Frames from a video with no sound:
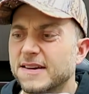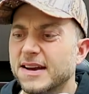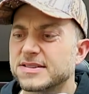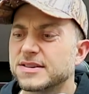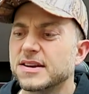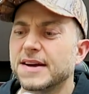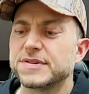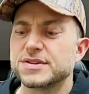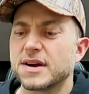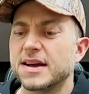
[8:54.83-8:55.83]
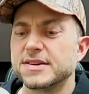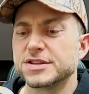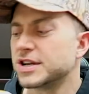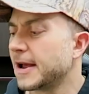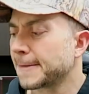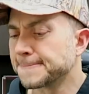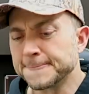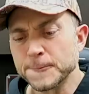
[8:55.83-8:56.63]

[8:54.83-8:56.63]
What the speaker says: Okay, so you'll have to try this shit.